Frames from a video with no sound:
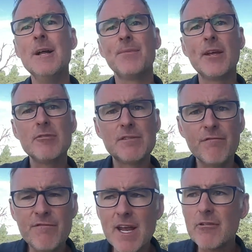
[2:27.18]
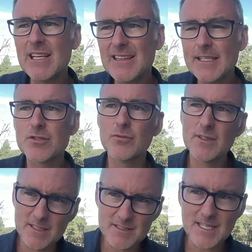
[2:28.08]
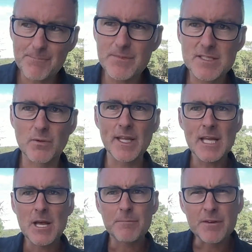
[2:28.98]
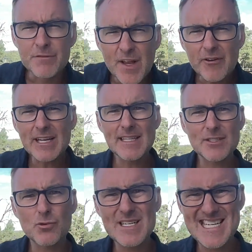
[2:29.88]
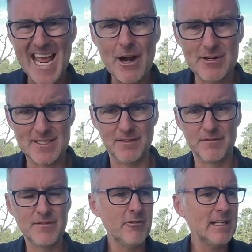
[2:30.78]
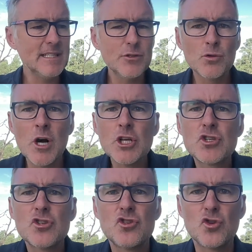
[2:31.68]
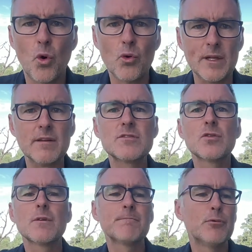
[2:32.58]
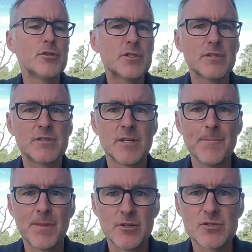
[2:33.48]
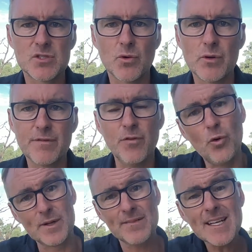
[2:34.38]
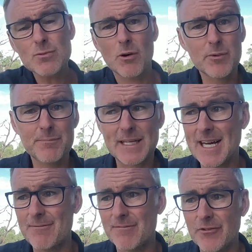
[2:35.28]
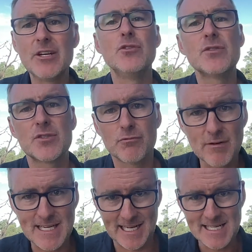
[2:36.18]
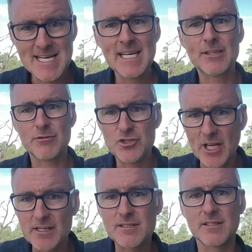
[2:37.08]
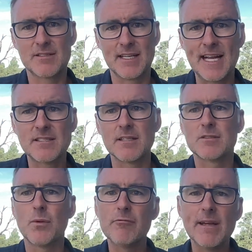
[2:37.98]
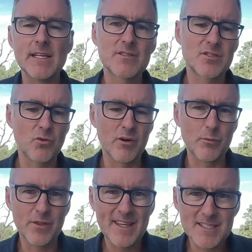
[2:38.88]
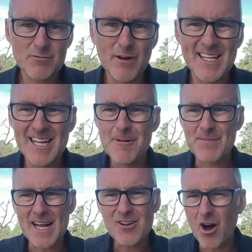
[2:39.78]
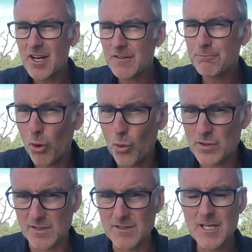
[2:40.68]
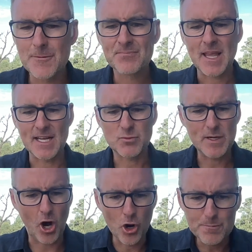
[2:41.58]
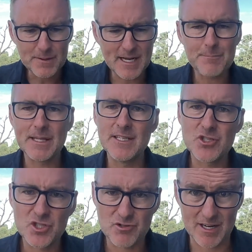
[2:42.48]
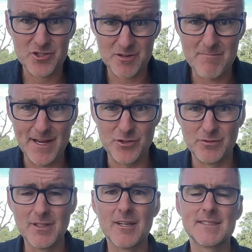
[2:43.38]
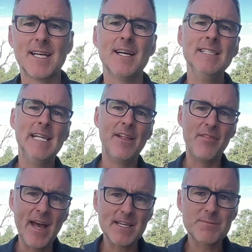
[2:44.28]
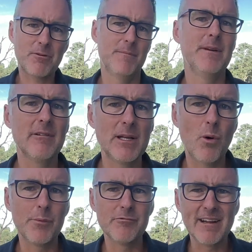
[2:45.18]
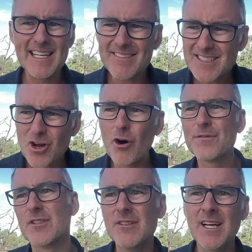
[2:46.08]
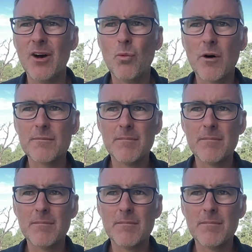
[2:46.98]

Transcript: There is very little, there's some this week, but very little narrative, very little story that sort of pushes the story forward. And that's what we've become very used to reading through Genesis and Exodus. We're reading a story. With this week, that kind of pauses as we open up an instruction manual, okay? That is primarily what we're reading, and that's often what